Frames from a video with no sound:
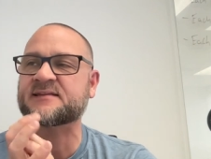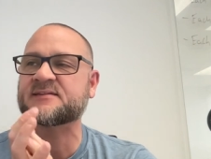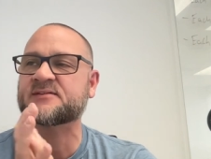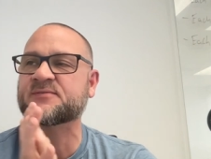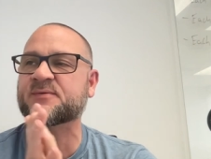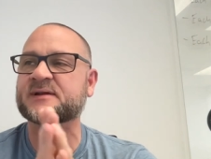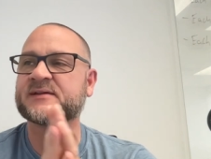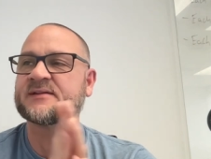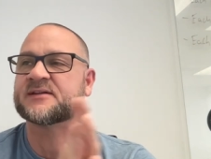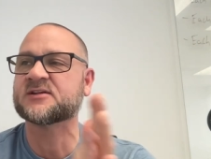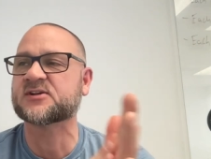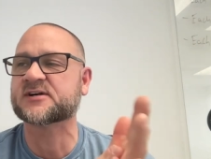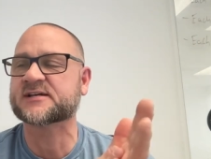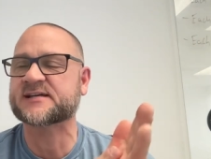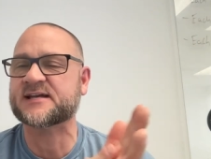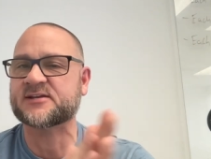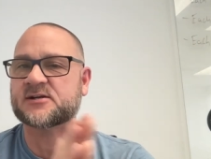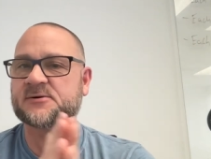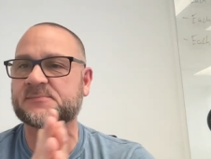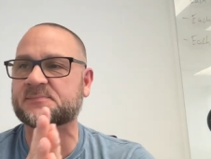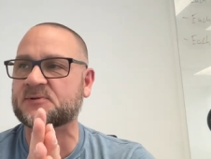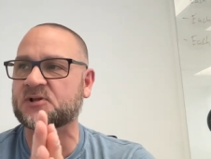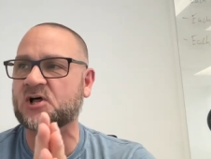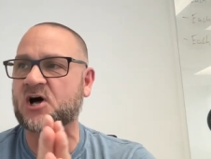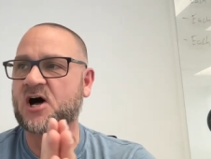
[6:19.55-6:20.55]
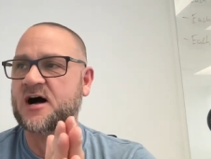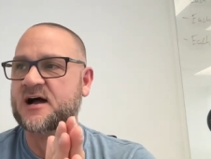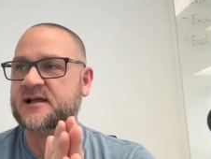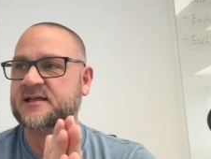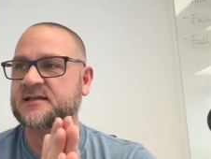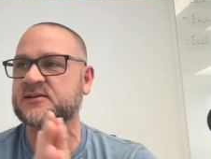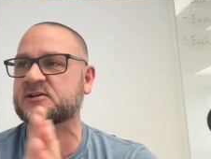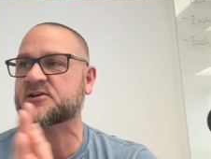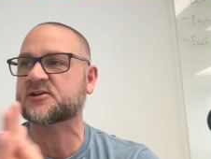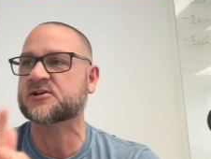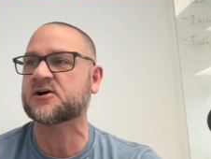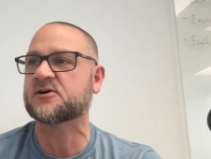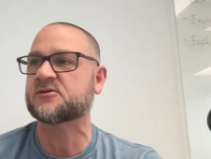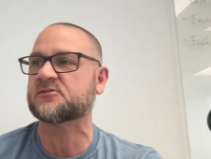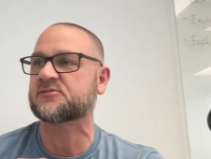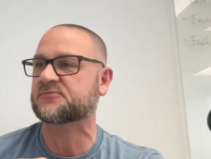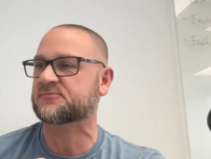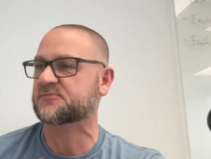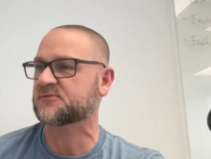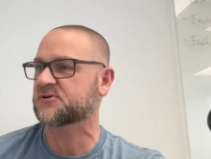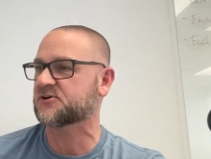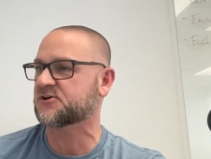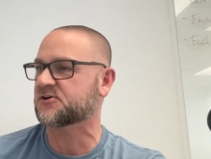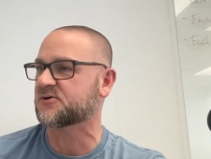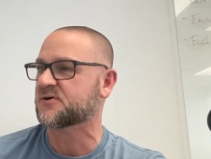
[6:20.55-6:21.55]
And you, when you look at your blog and you go
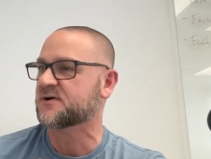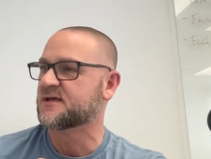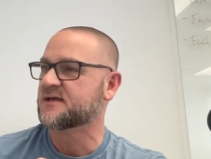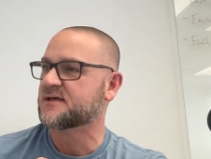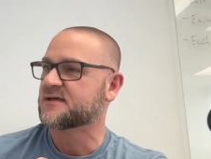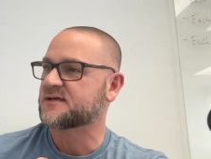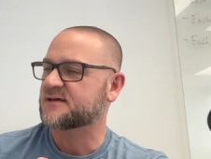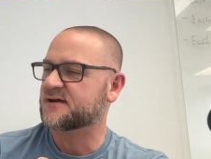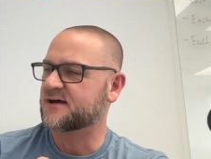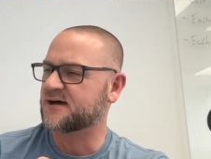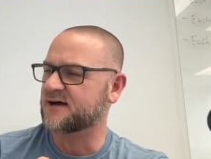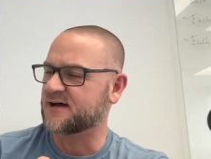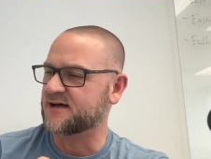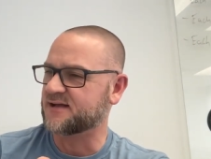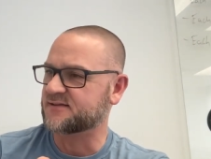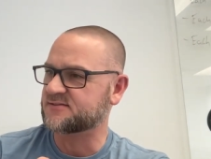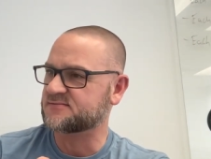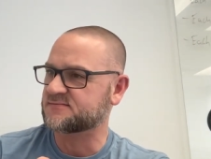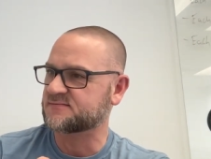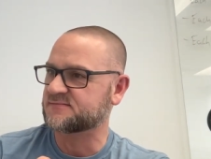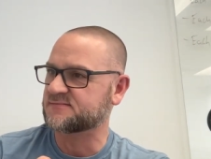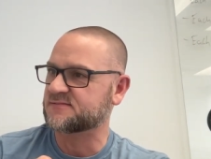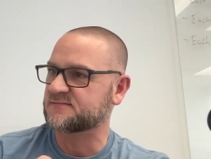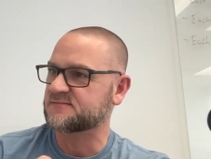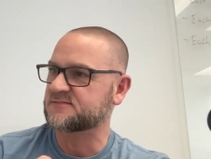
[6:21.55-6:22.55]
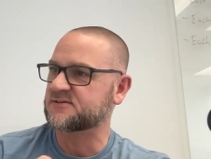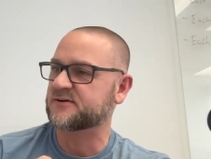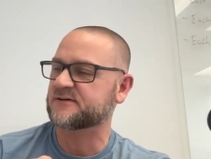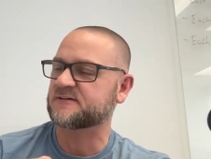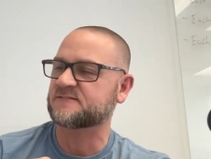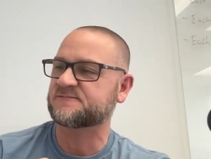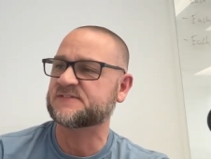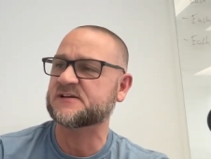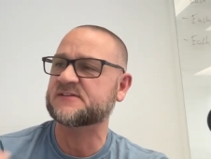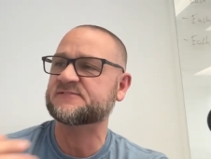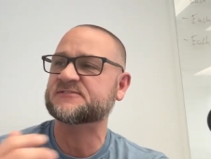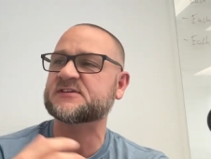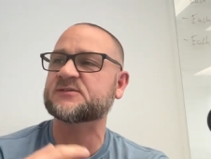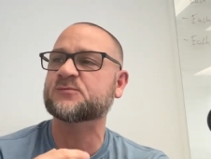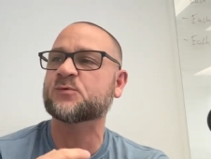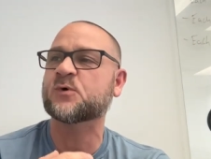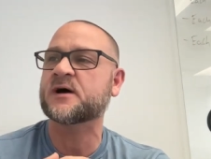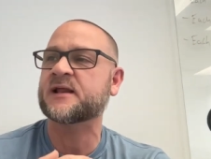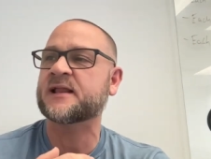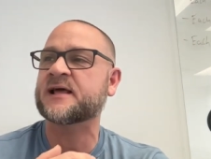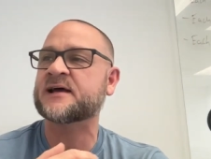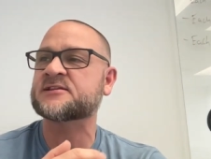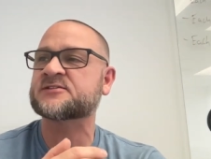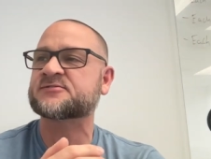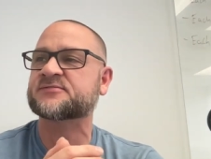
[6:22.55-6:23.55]
through, Uh, you had
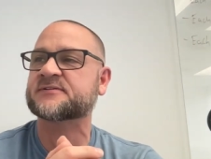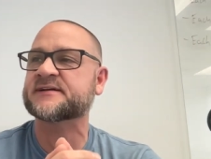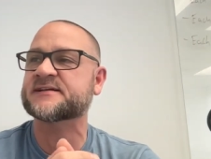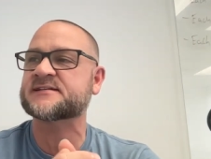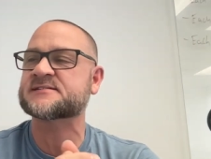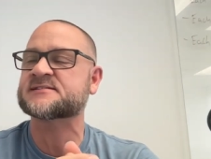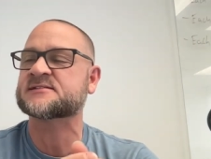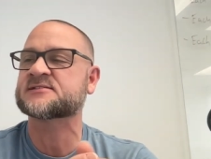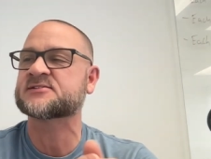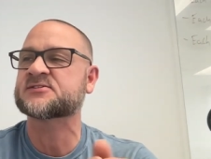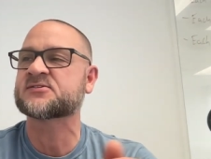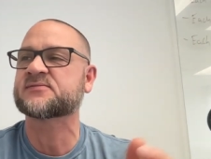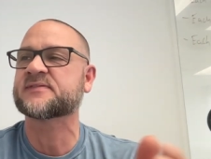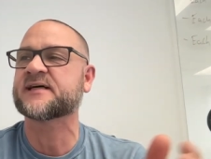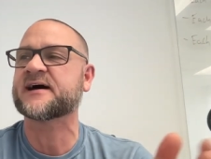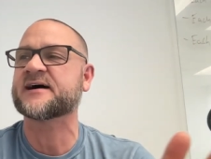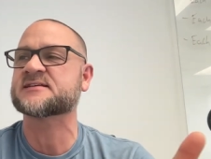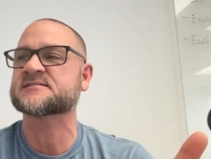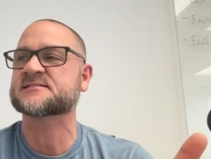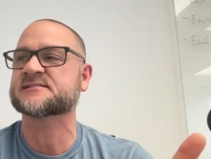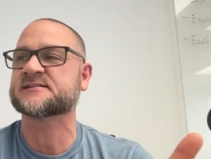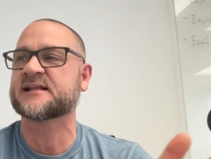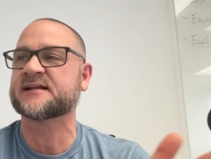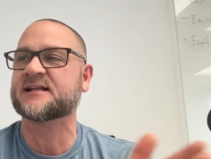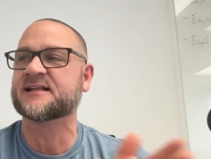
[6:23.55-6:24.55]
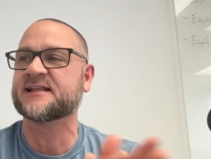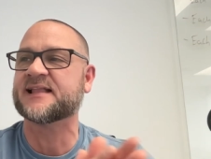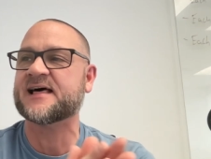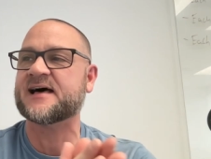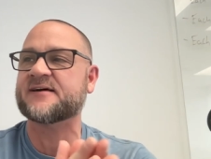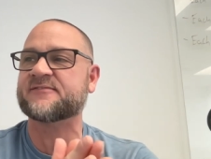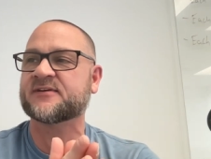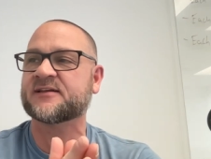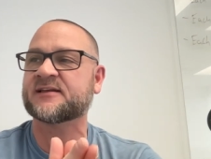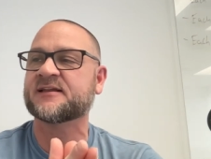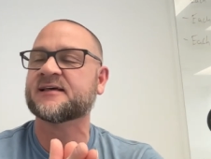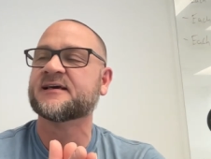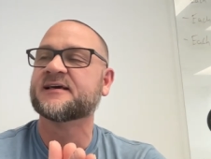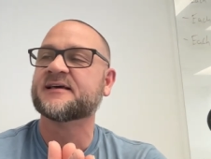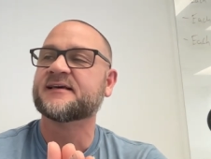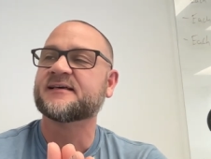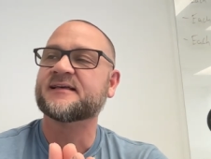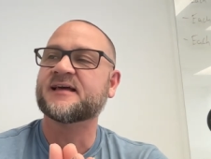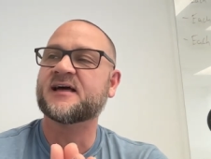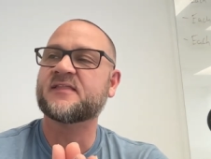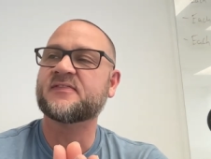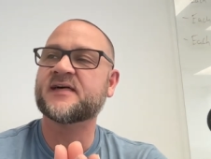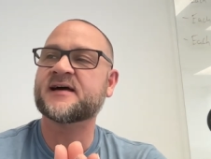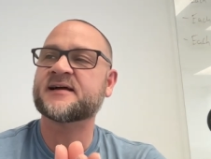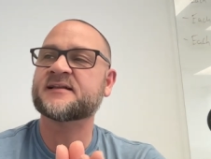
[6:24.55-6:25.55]
fifty-one entries in two thousand eleven,
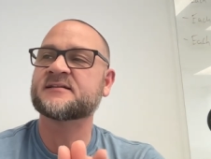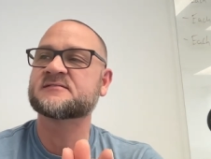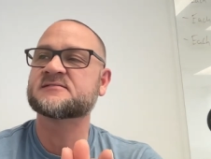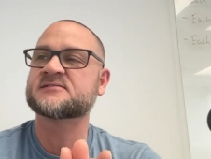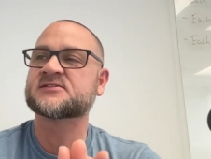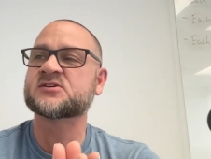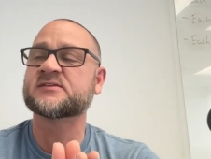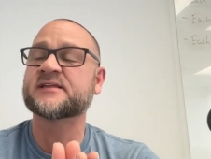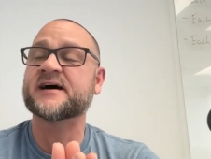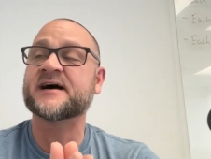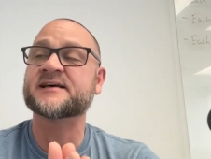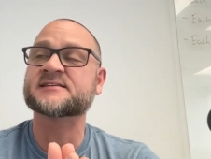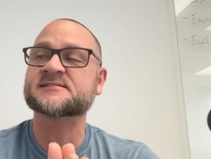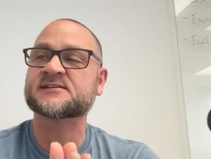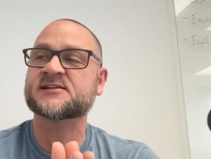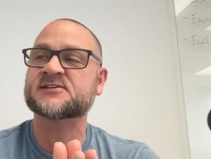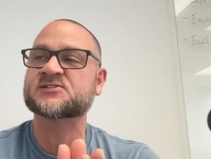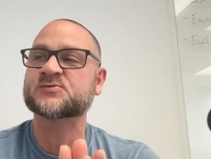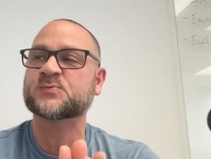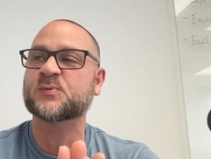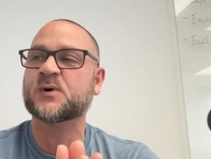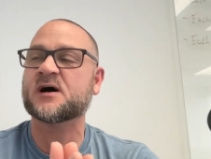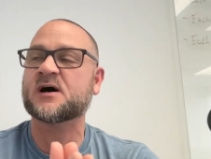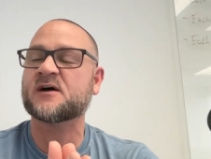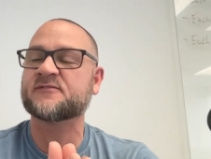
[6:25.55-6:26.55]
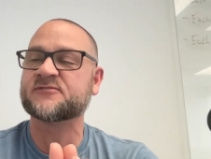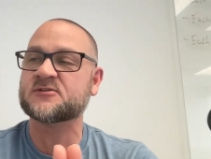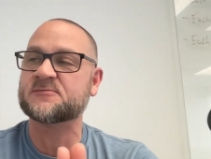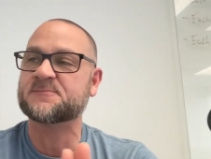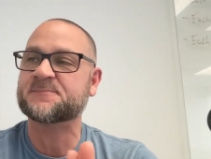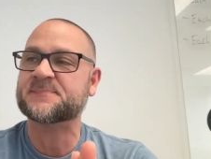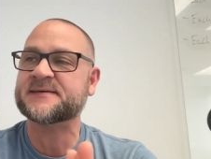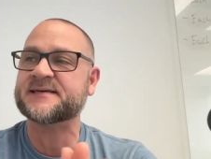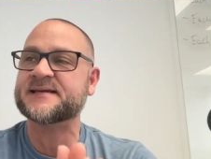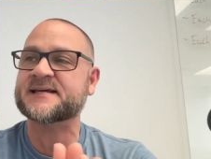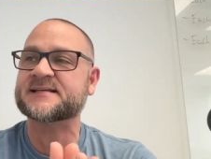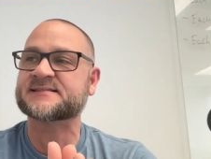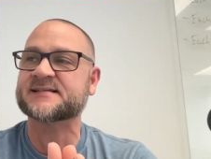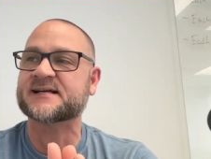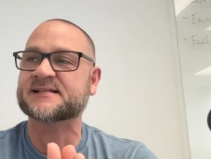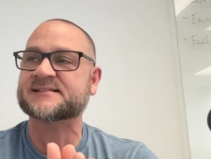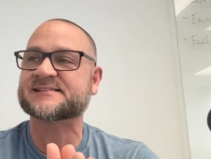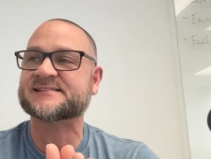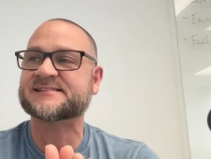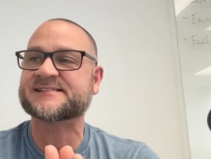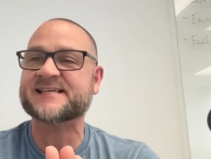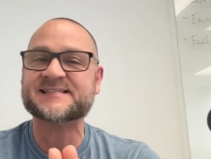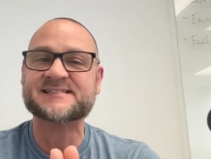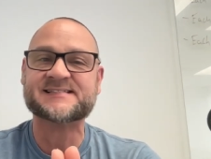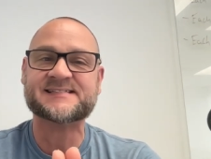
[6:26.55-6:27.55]
and then two thousand twelve you peaked
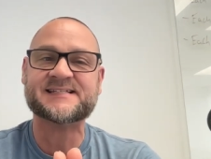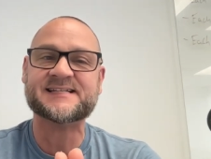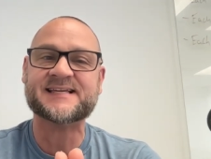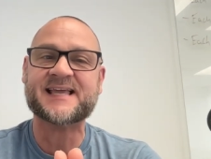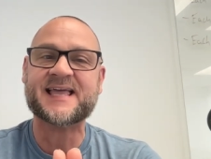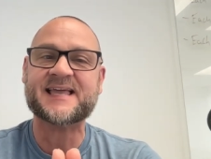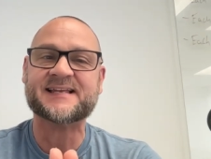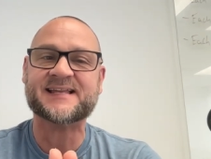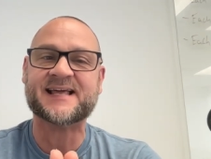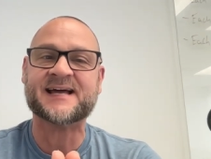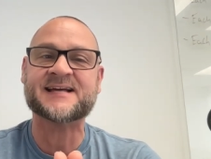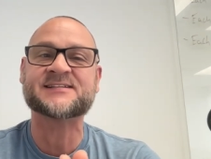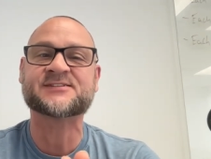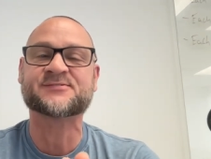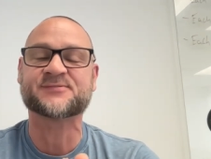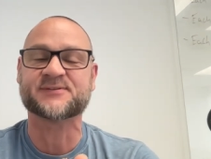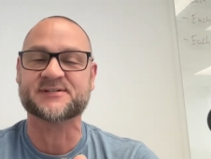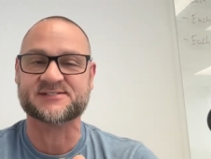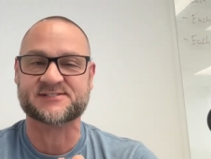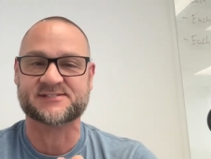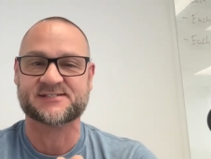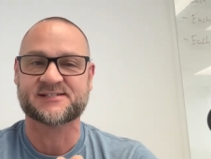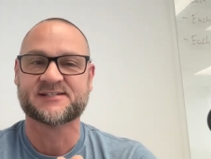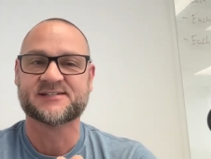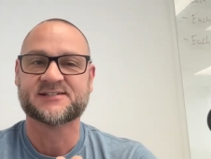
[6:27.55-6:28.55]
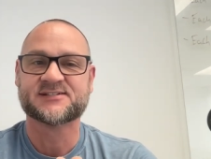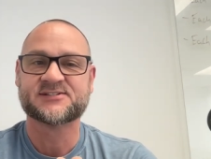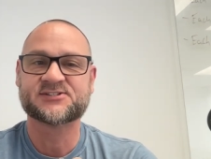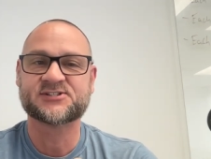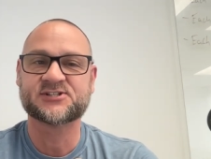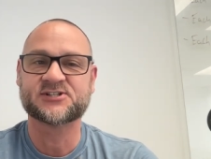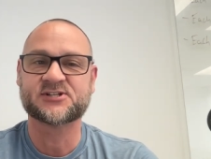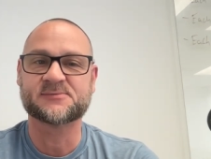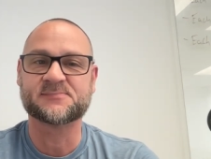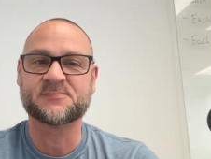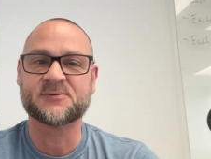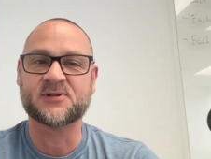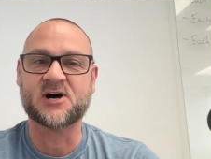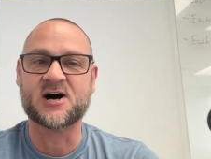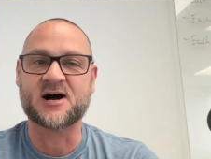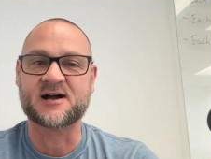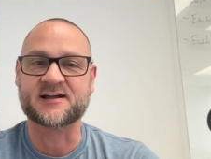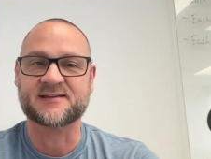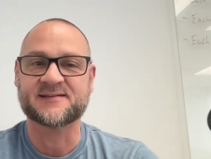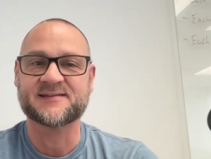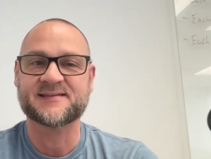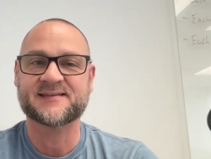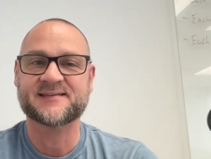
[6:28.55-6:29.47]
at sixty-eight entries to your blog